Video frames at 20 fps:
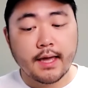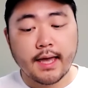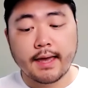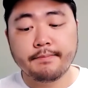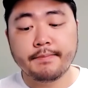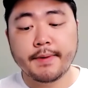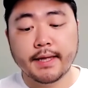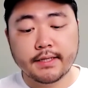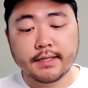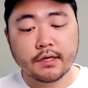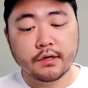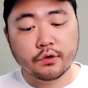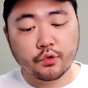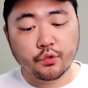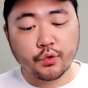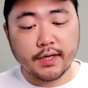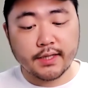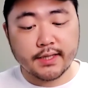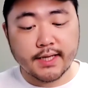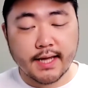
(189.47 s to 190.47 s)
And many
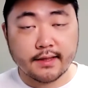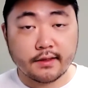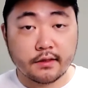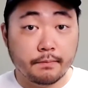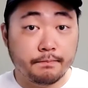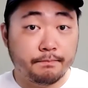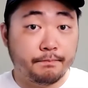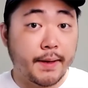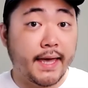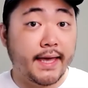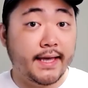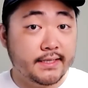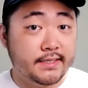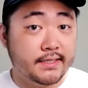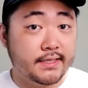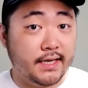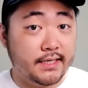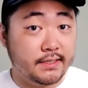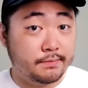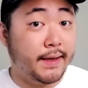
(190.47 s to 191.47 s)
agree that the
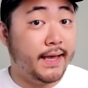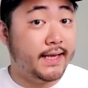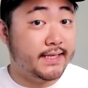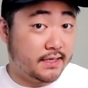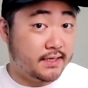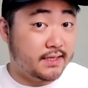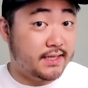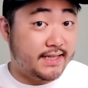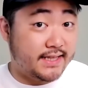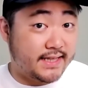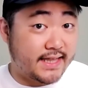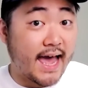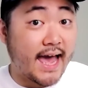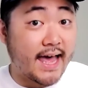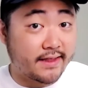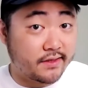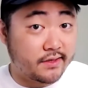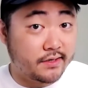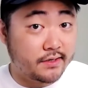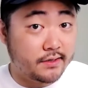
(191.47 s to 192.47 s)
base is basically
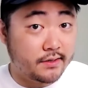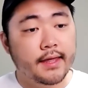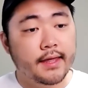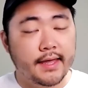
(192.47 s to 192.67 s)
that,